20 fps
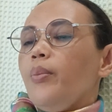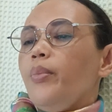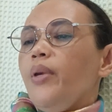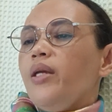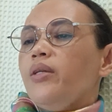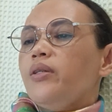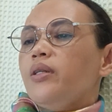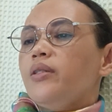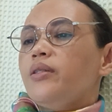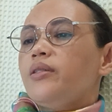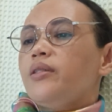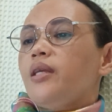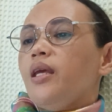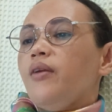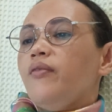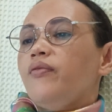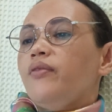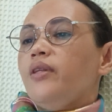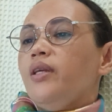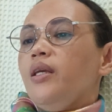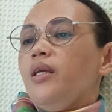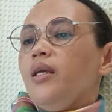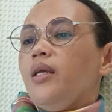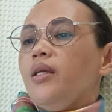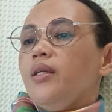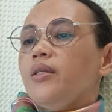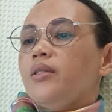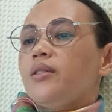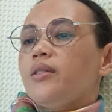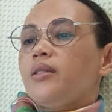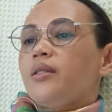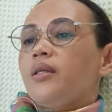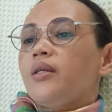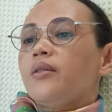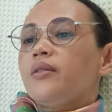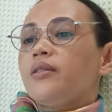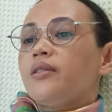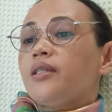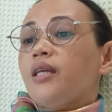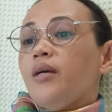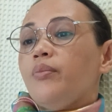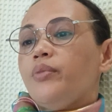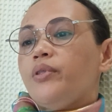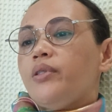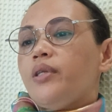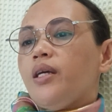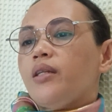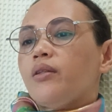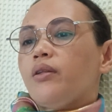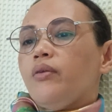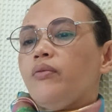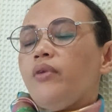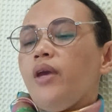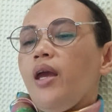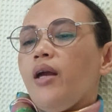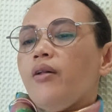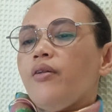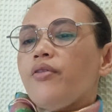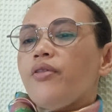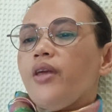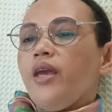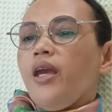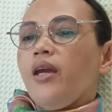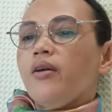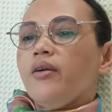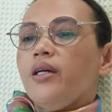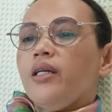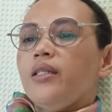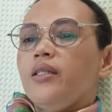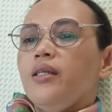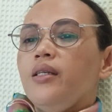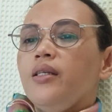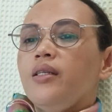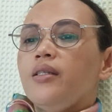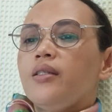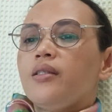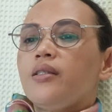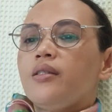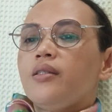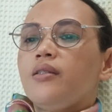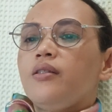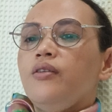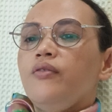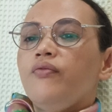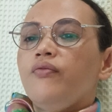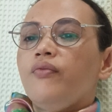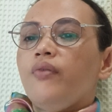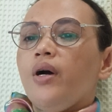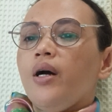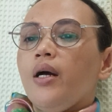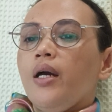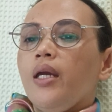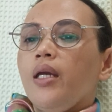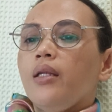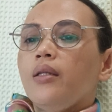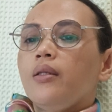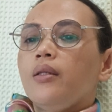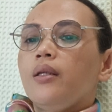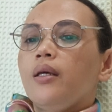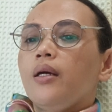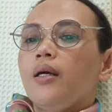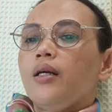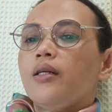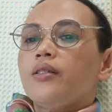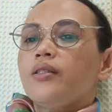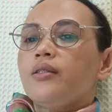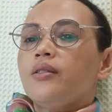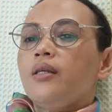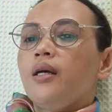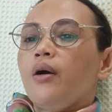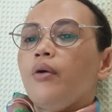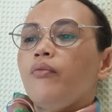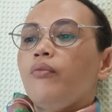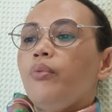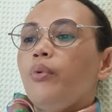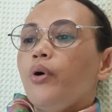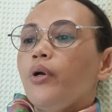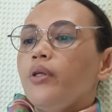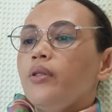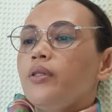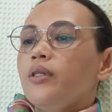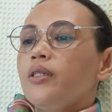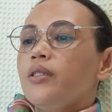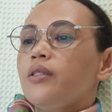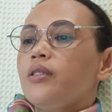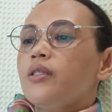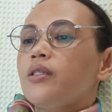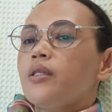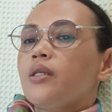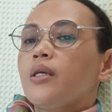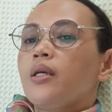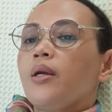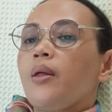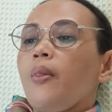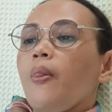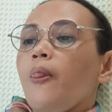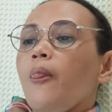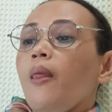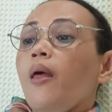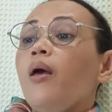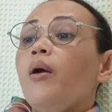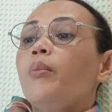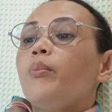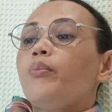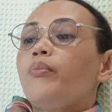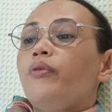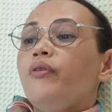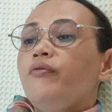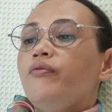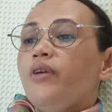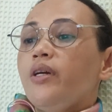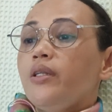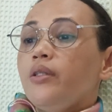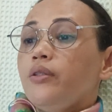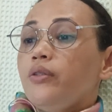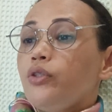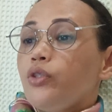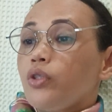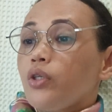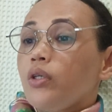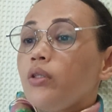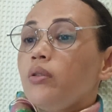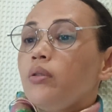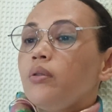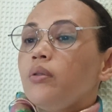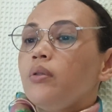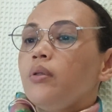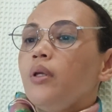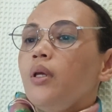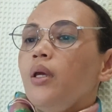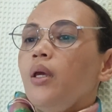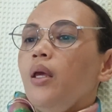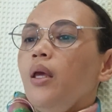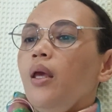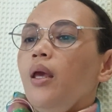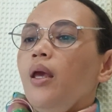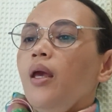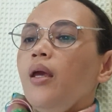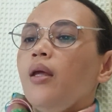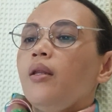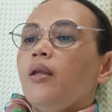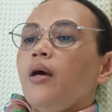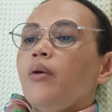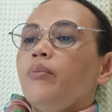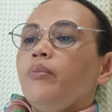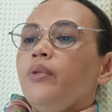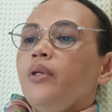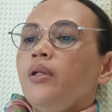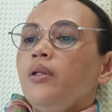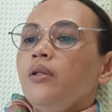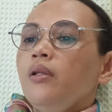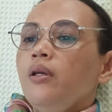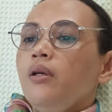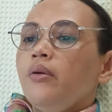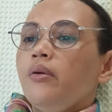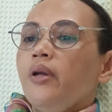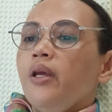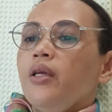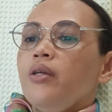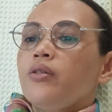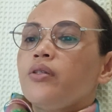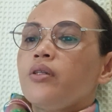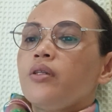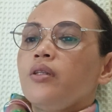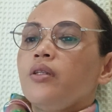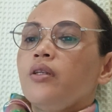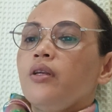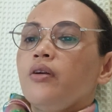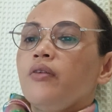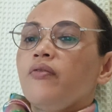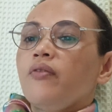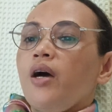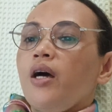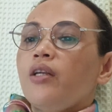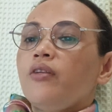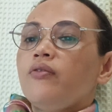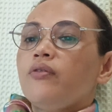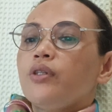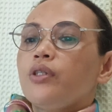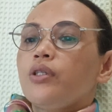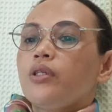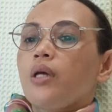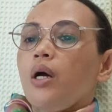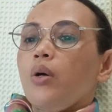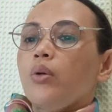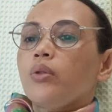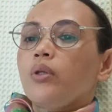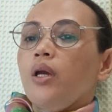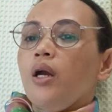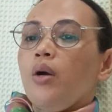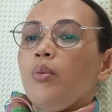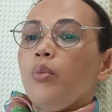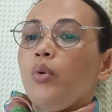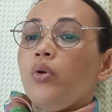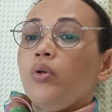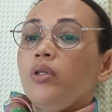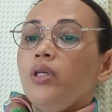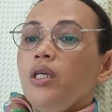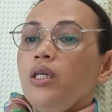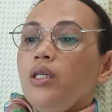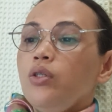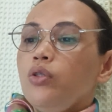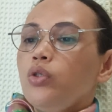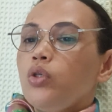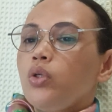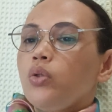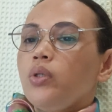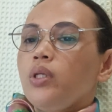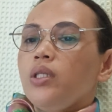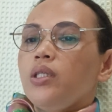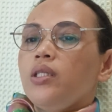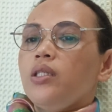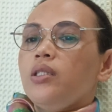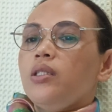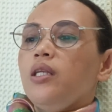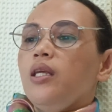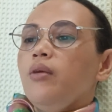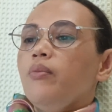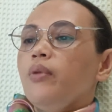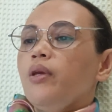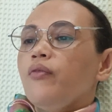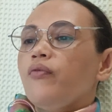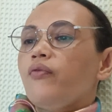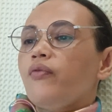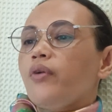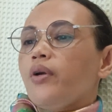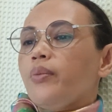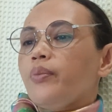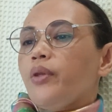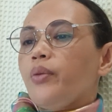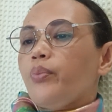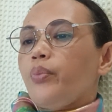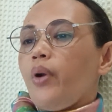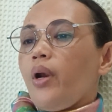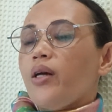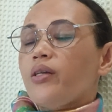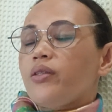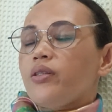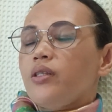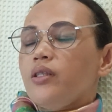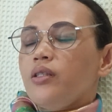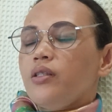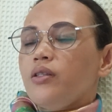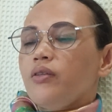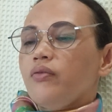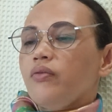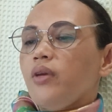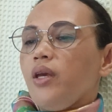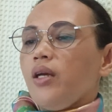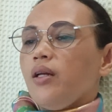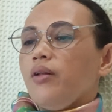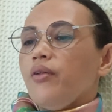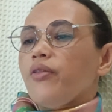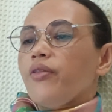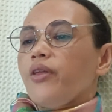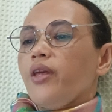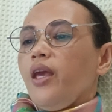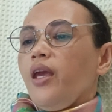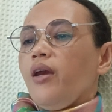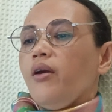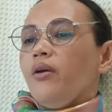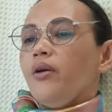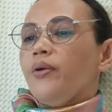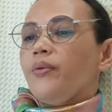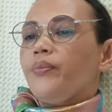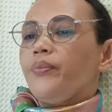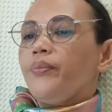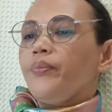Patient safety is subset of healthcare and is defined as the avoidance, prevention, and amelioration of adverse outcome or injuries stemming from the process of healthcare.